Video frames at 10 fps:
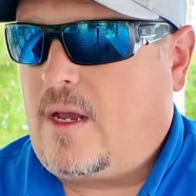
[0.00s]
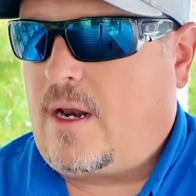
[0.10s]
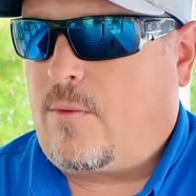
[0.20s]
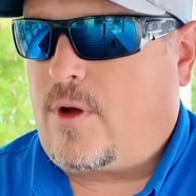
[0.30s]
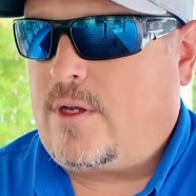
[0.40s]

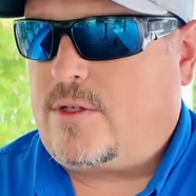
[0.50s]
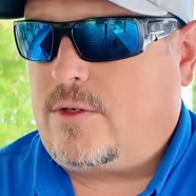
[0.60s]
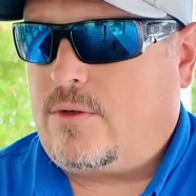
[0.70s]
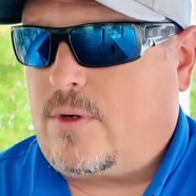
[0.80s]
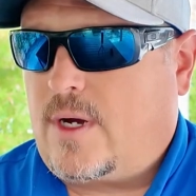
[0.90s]
and I wanted
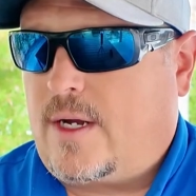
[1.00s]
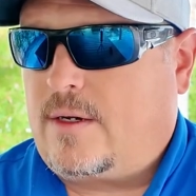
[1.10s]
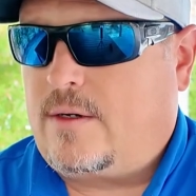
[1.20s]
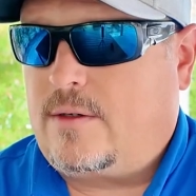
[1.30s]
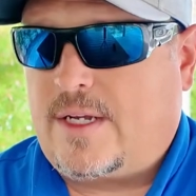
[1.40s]

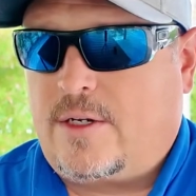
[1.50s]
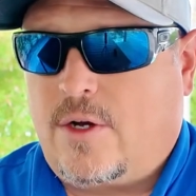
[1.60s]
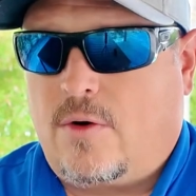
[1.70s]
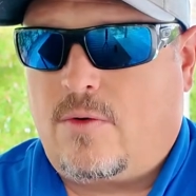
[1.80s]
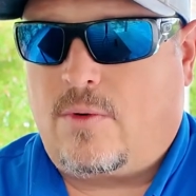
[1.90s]
to let you
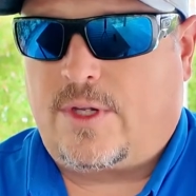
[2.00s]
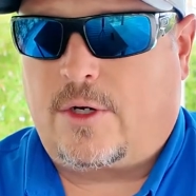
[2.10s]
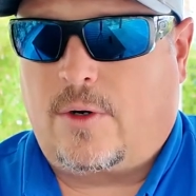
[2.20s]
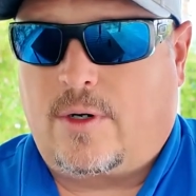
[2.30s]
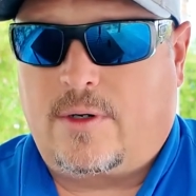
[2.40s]
know what the
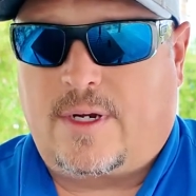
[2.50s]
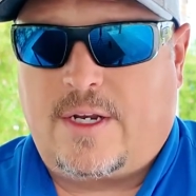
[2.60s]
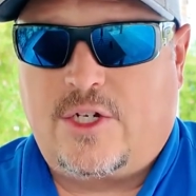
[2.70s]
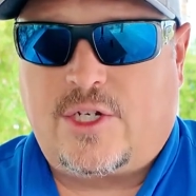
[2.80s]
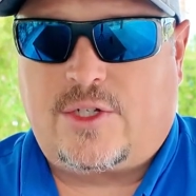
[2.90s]
current
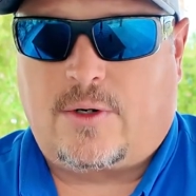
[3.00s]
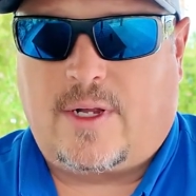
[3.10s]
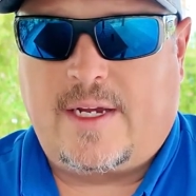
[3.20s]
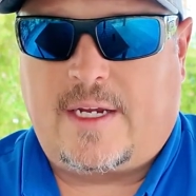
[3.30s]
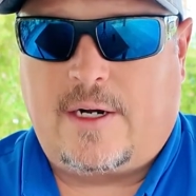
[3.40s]
conditions are
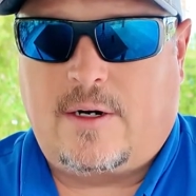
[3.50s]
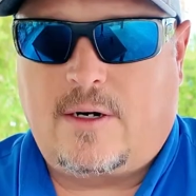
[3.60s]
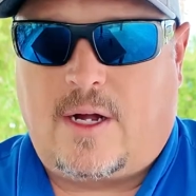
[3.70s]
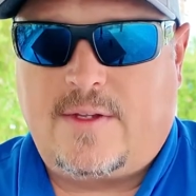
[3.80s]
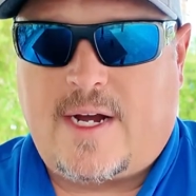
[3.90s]
like
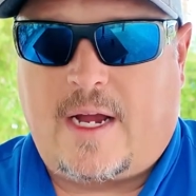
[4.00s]
here on the